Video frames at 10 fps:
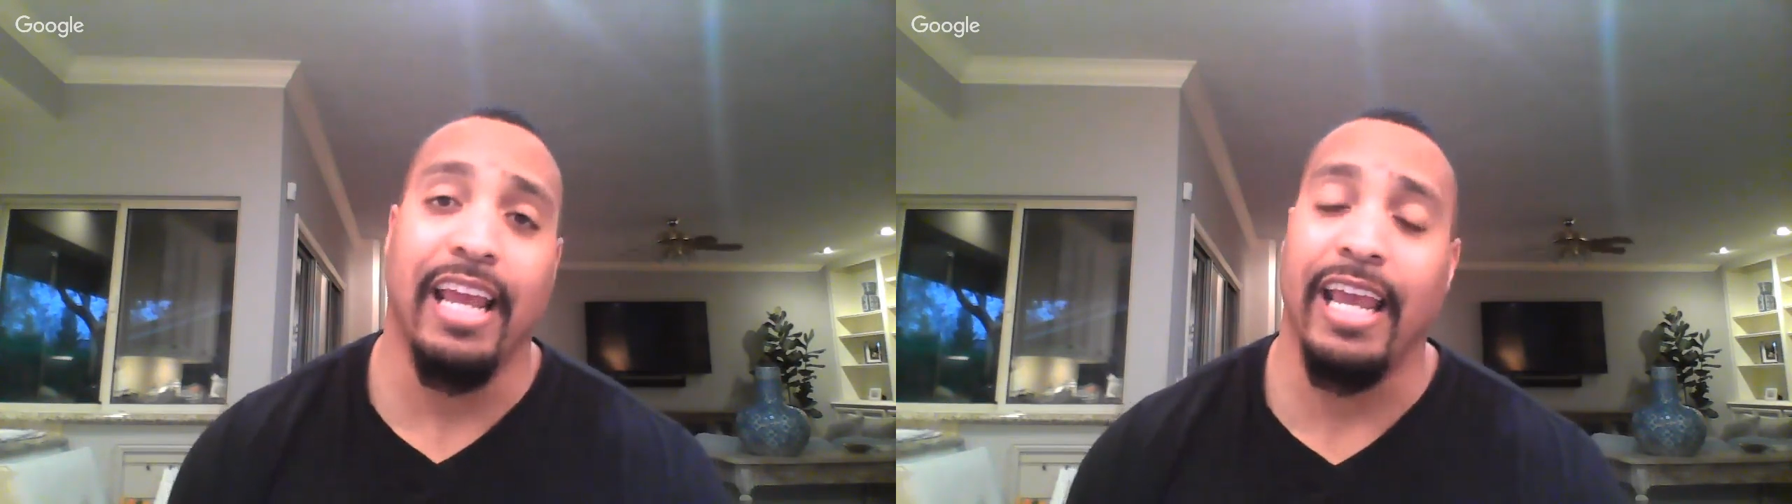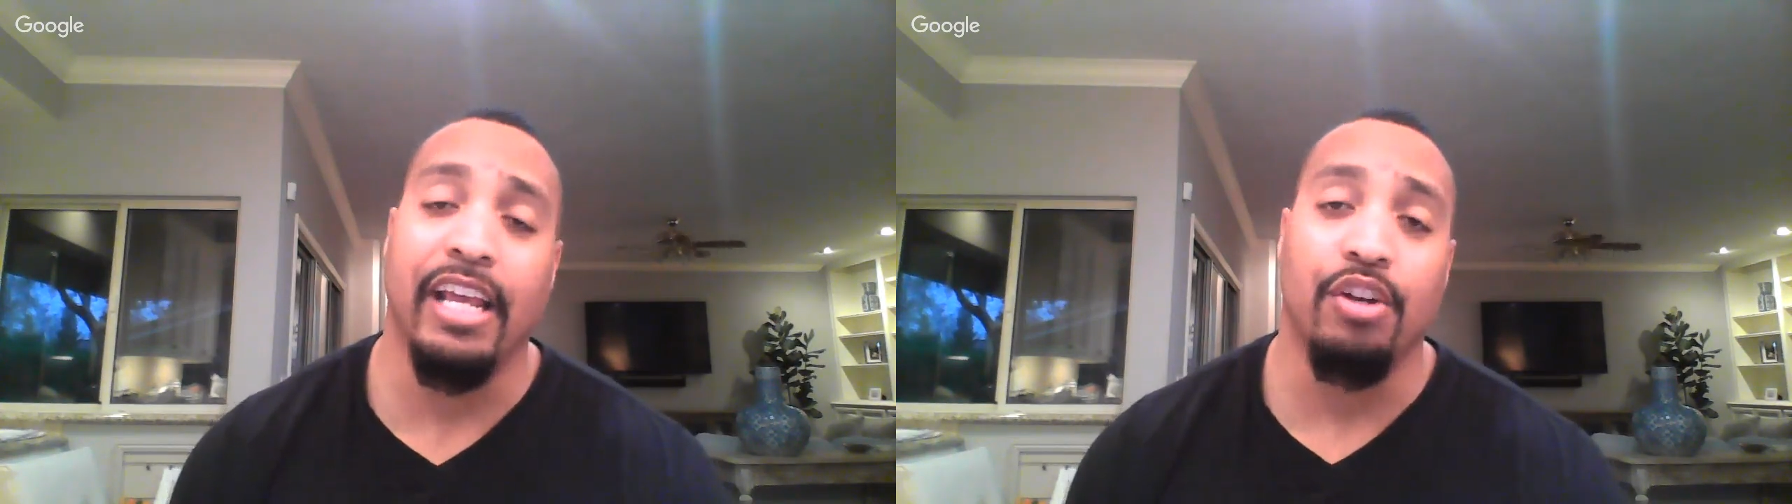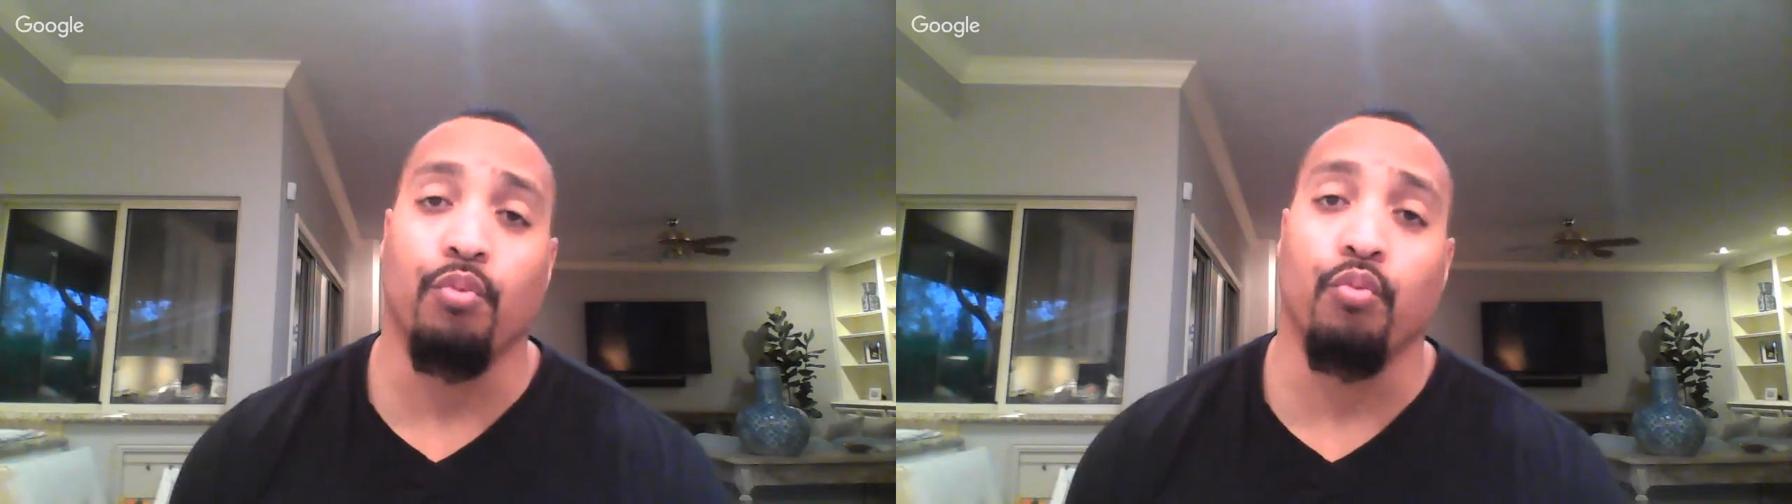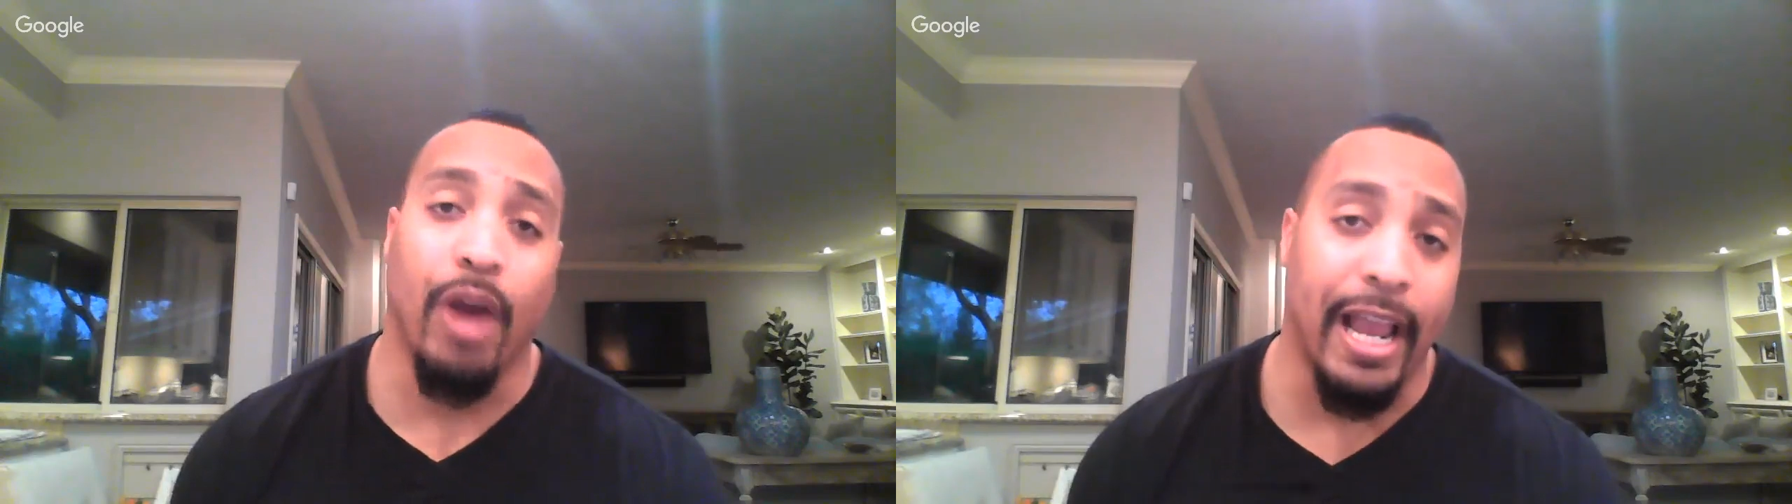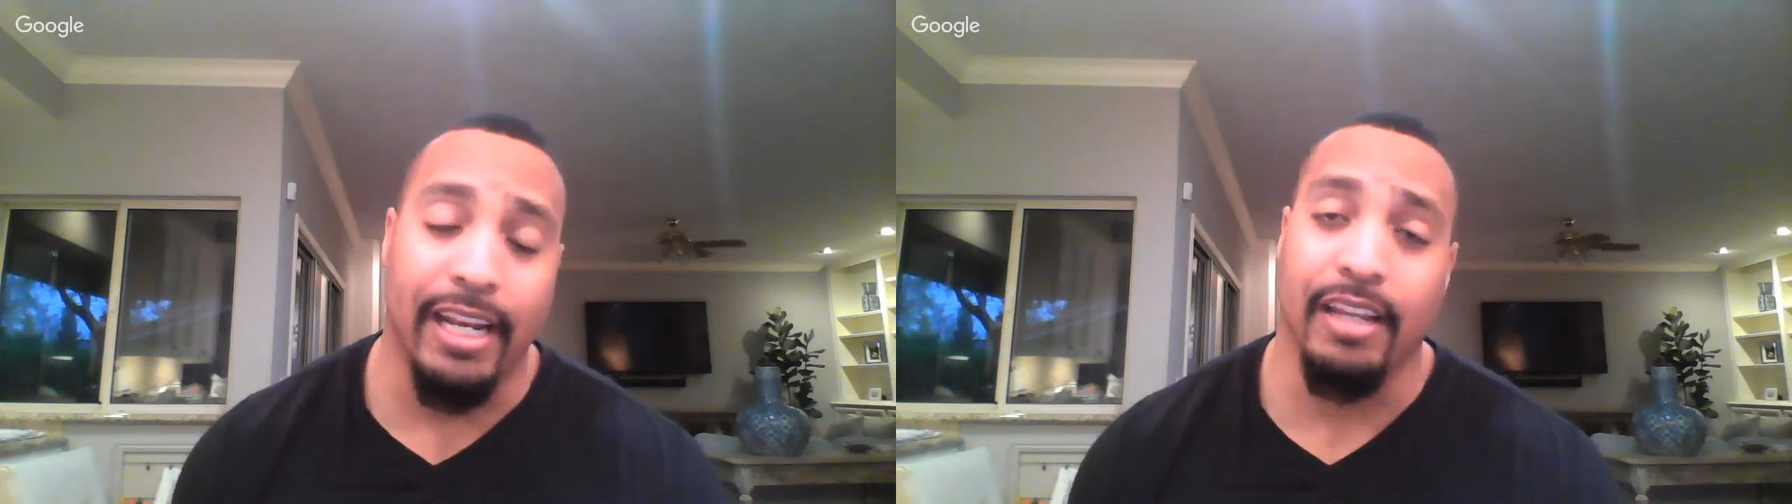in
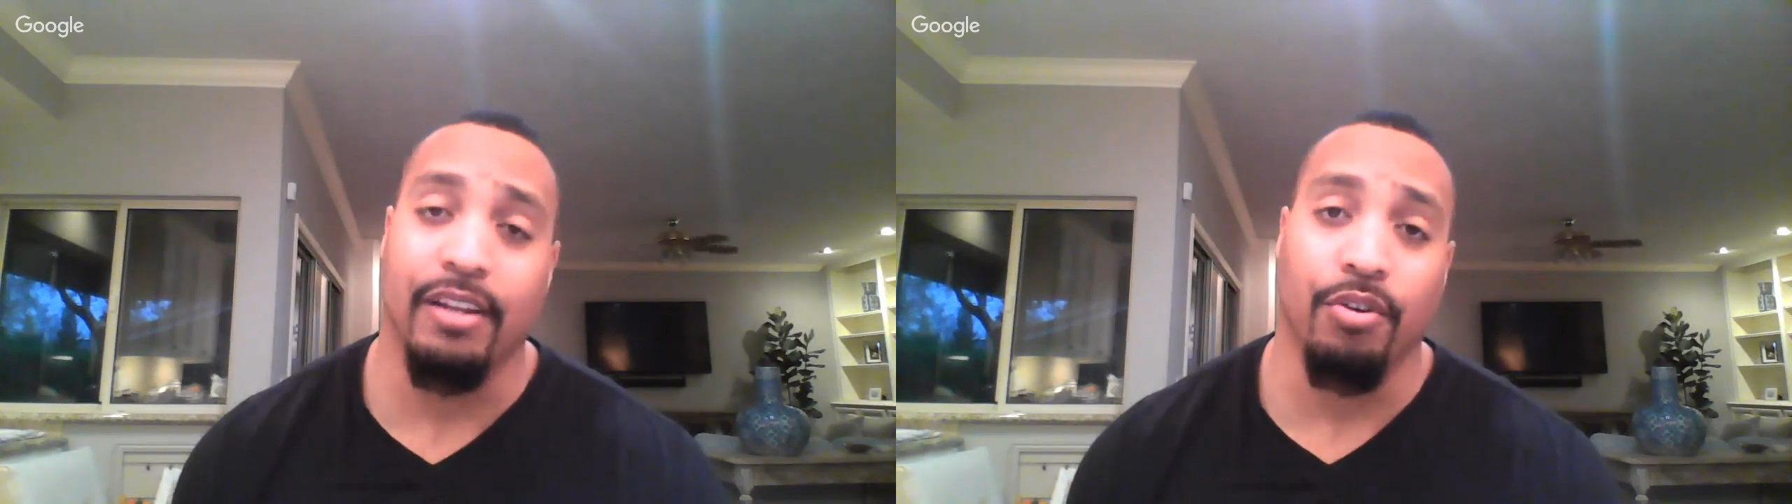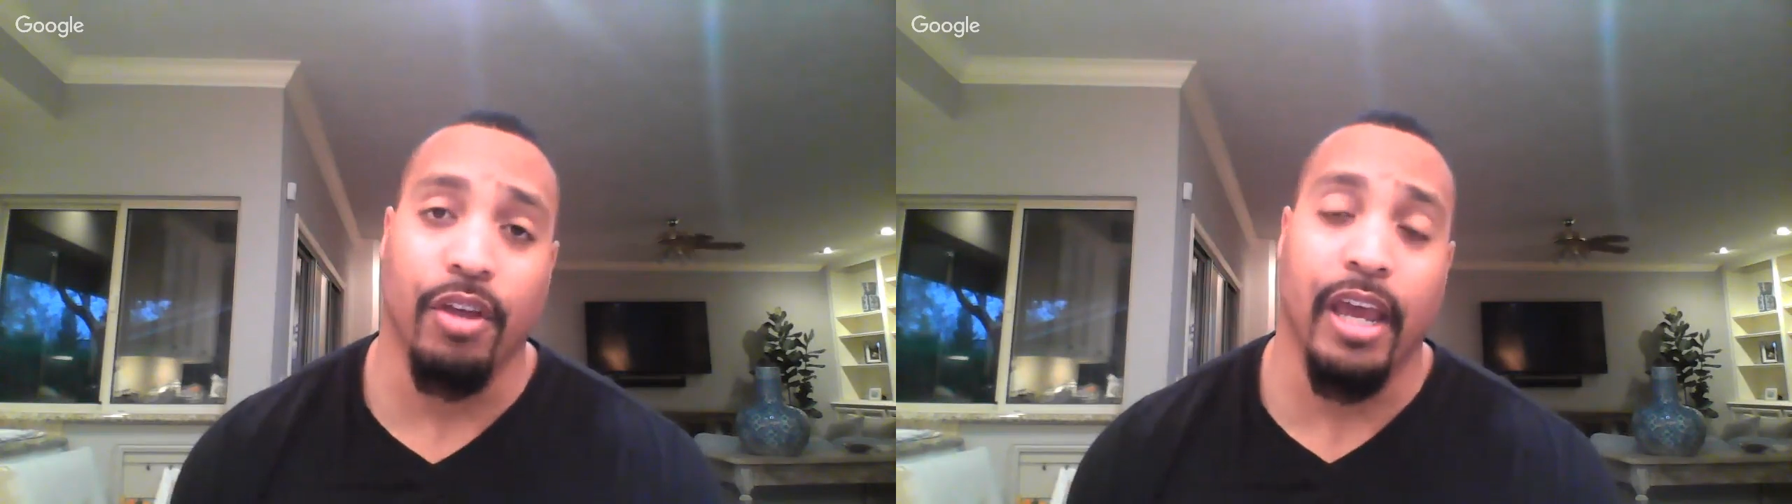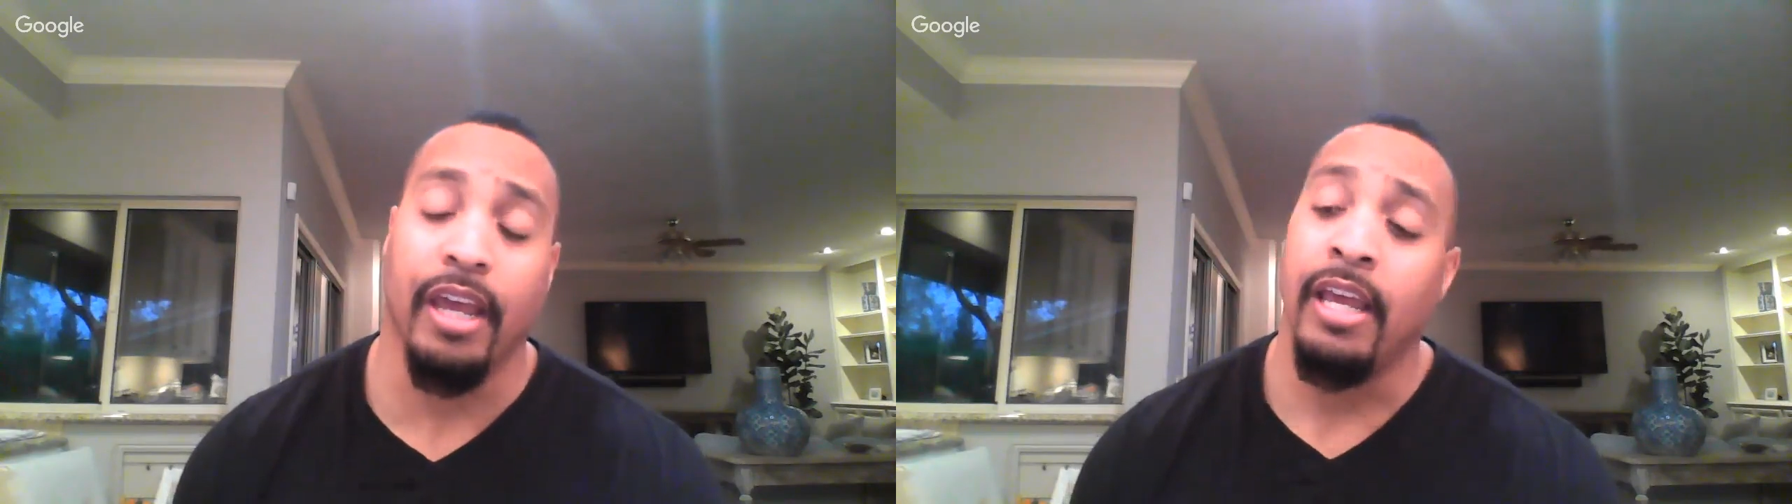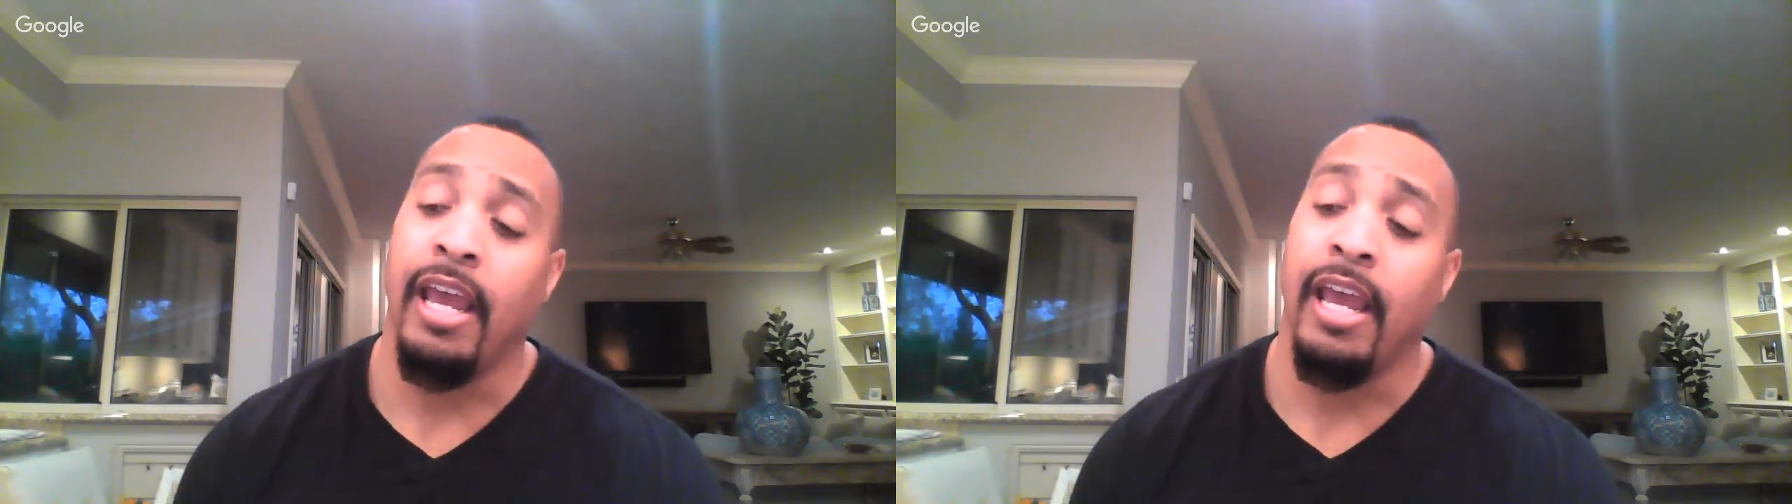writing. Okay.